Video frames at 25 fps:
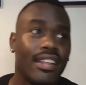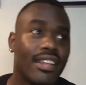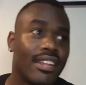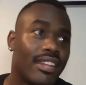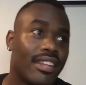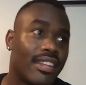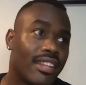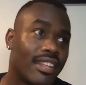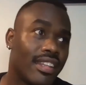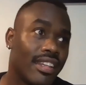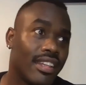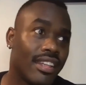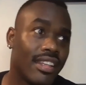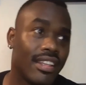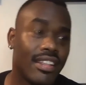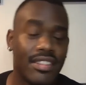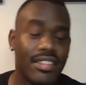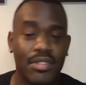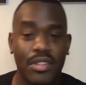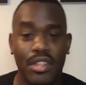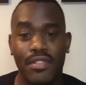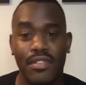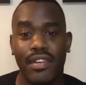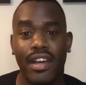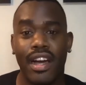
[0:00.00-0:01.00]
the
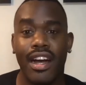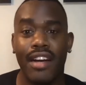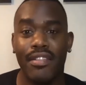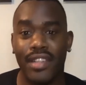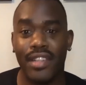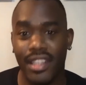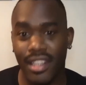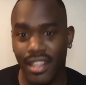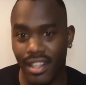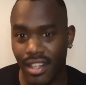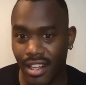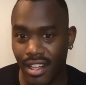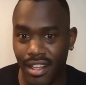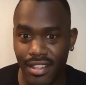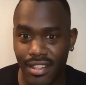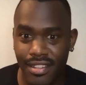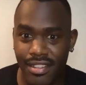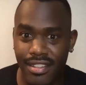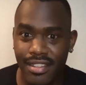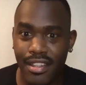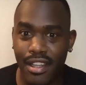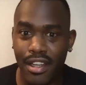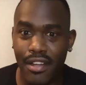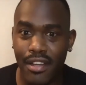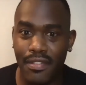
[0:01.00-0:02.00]
sort of avant-garde
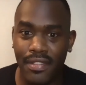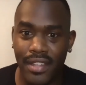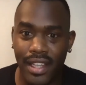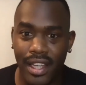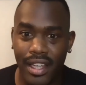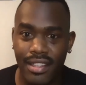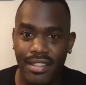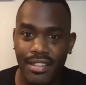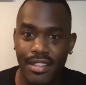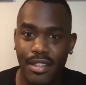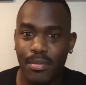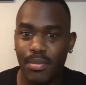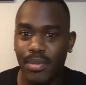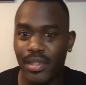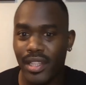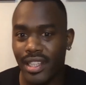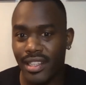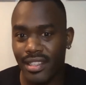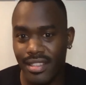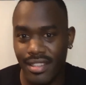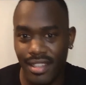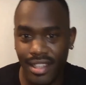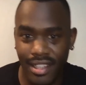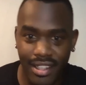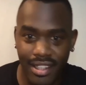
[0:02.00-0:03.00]
stuff that took
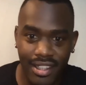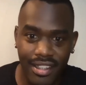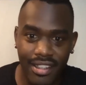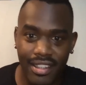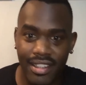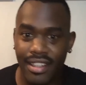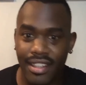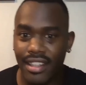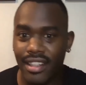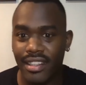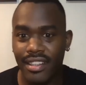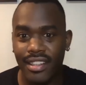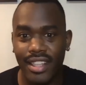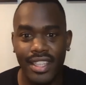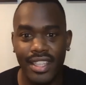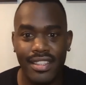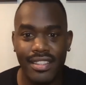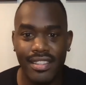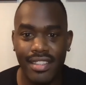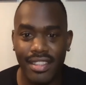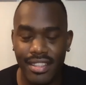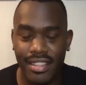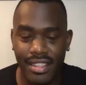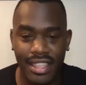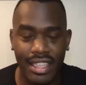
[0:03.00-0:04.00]
place like in the late
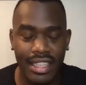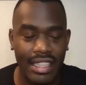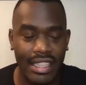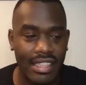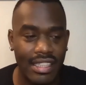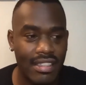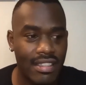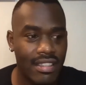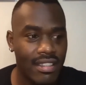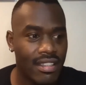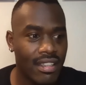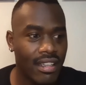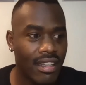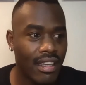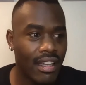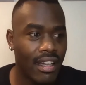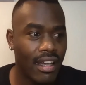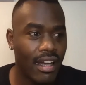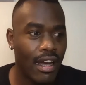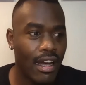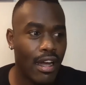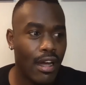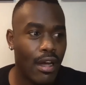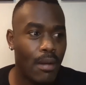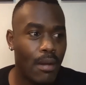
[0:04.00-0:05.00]
60s.
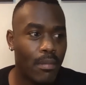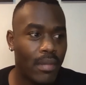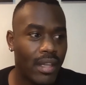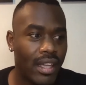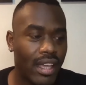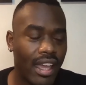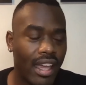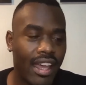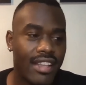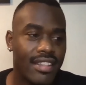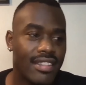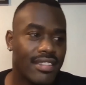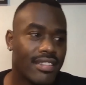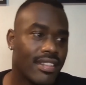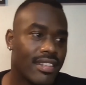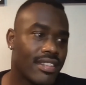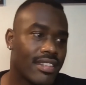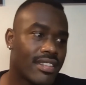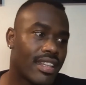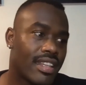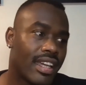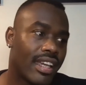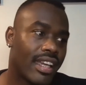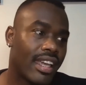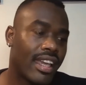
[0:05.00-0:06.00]
Um, it has this
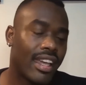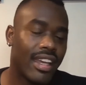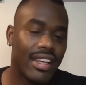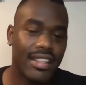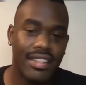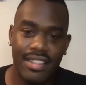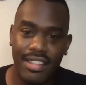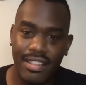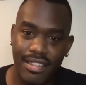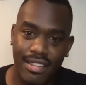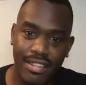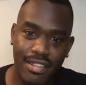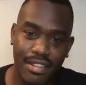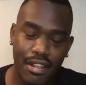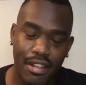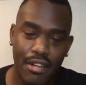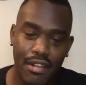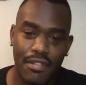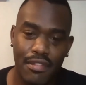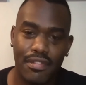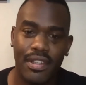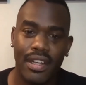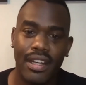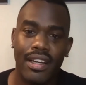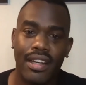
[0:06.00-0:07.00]
like essence
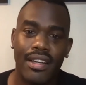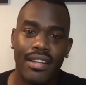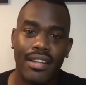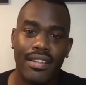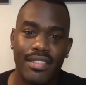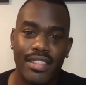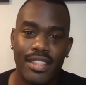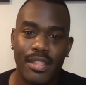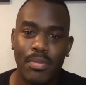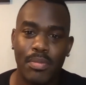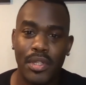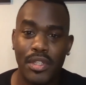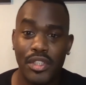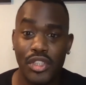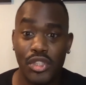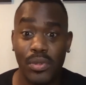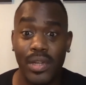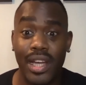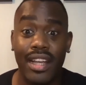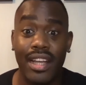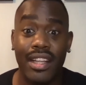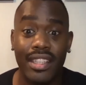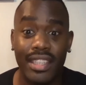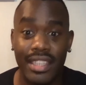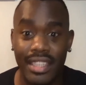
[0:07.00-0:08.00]
of uh,
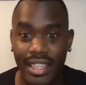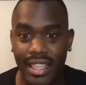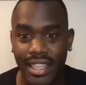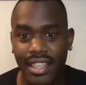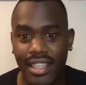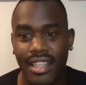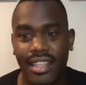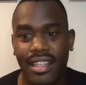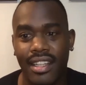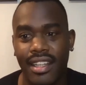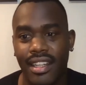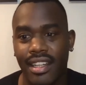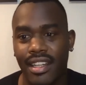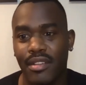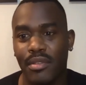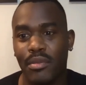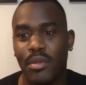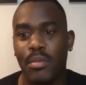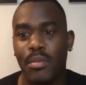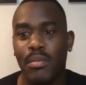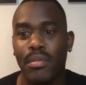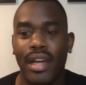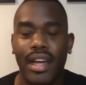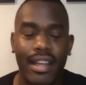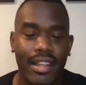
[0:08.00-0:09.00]
spirituality in it, and it
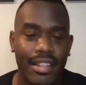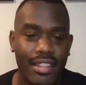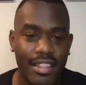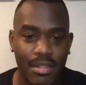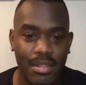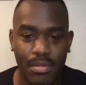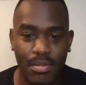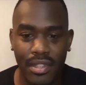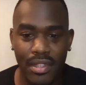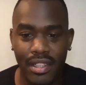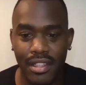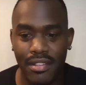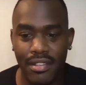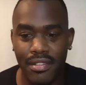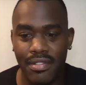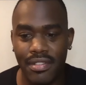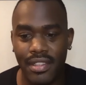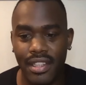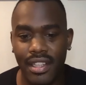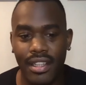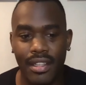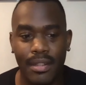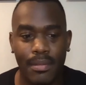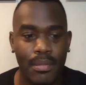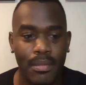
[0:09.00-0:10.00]
reminds me of
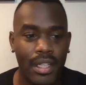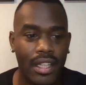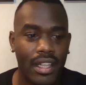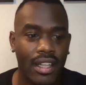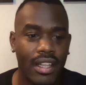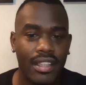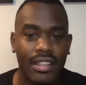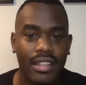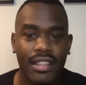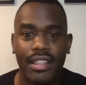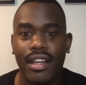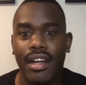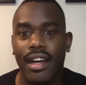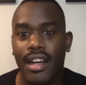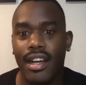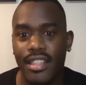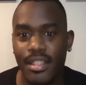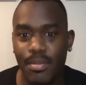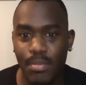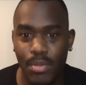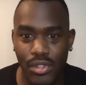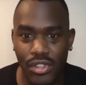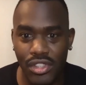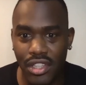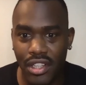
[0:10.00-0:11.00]
um, the
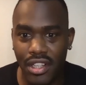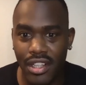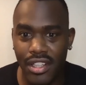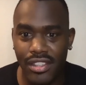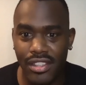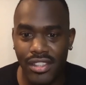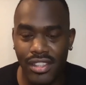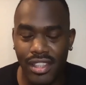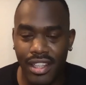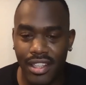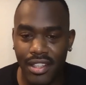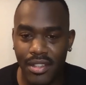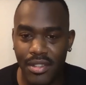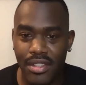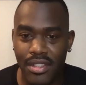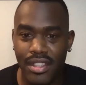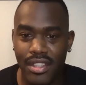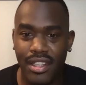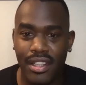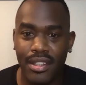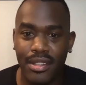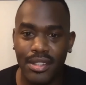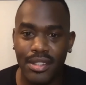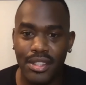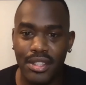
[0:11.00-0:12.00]
gospel church that I used to
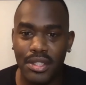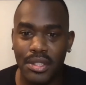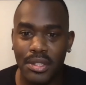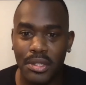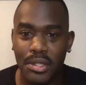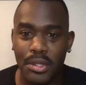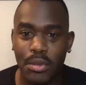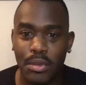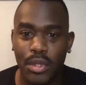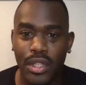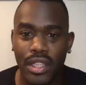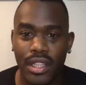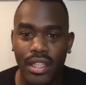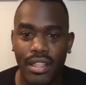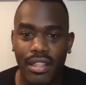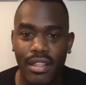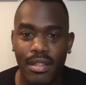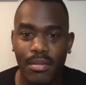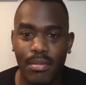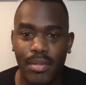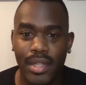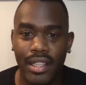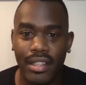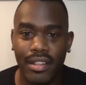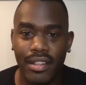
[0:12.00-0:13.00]
go to with
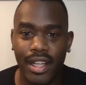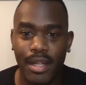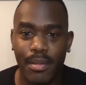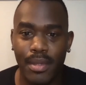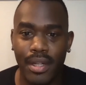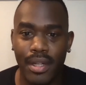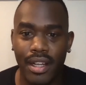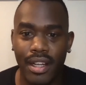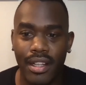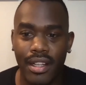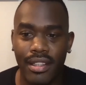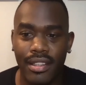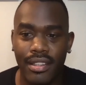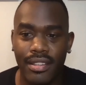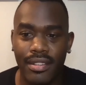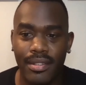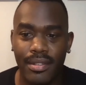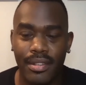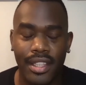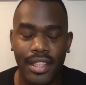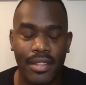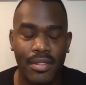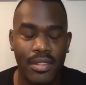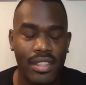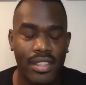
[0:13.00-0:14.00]
my grandma
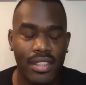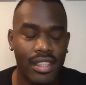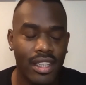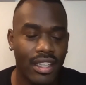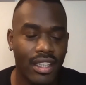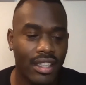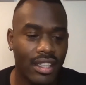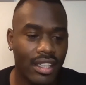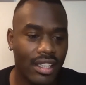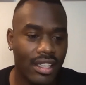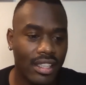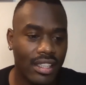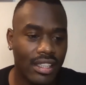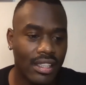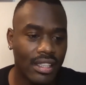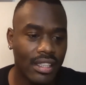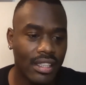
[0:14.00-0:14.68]
when I was younger.